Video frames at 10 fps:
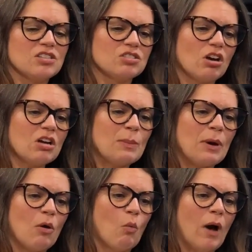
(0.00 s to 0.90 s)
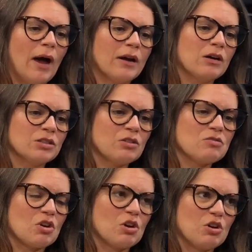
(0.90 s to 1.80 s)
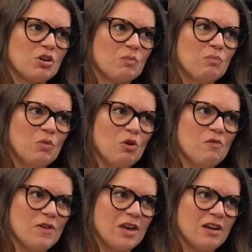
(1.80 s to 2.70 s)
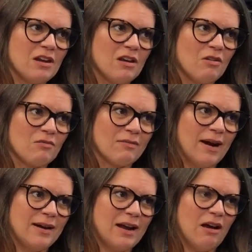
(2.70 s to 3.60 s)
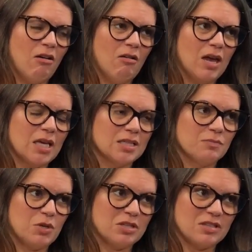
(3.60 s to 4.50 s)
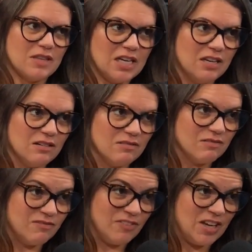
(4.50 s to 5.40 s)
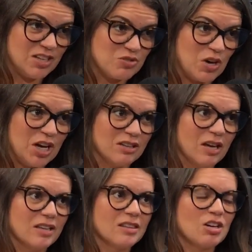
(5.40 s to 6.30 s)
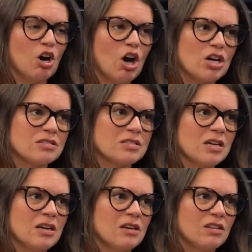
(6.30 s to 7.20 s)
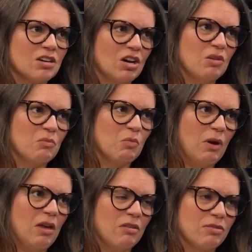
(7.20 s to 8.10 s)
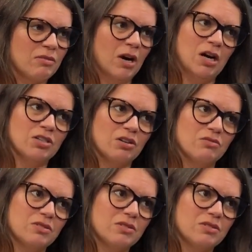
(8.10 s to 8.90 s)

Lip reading: Talk about why condos aren't moving right now is because of the hidden fees, right? Like the cost that come with condos.